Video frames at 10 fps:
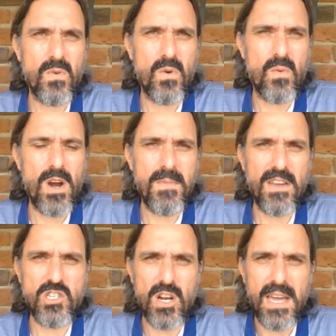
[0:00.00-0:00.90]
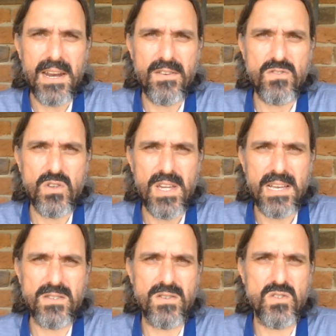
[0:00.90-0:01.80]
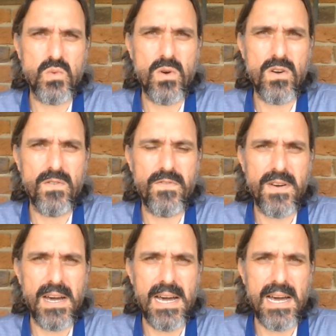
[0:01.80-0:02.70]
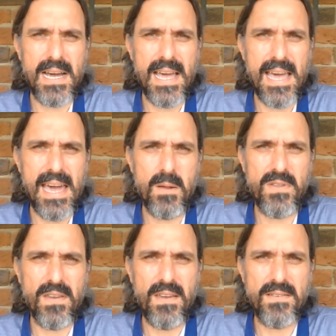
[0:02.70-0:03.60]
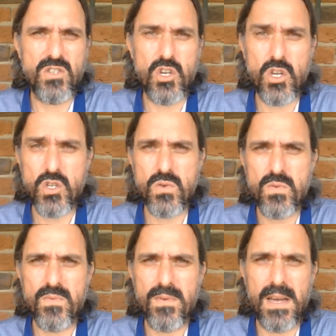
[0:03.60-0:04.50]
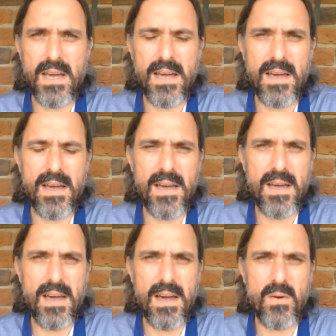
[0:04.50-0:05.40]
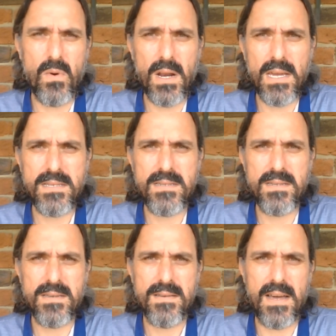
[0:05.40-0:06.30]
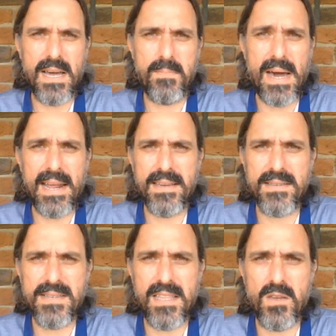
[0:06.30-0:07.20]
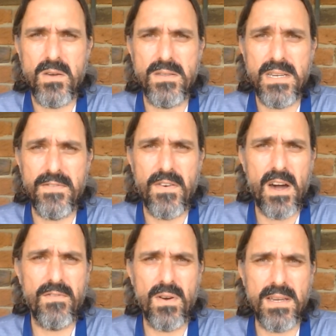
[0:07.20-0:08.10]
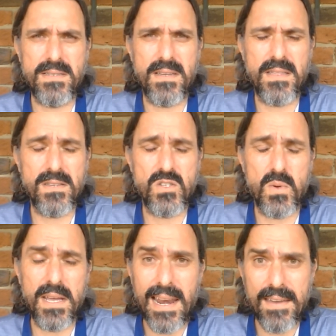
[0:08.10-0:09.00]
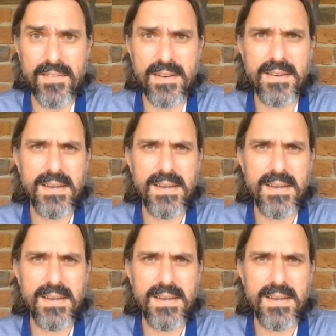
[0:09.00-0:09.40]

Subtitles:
Romeo Giulietta in 2012 had a Petite Churchill released. Partagas had the D5 released, I think, in 2011.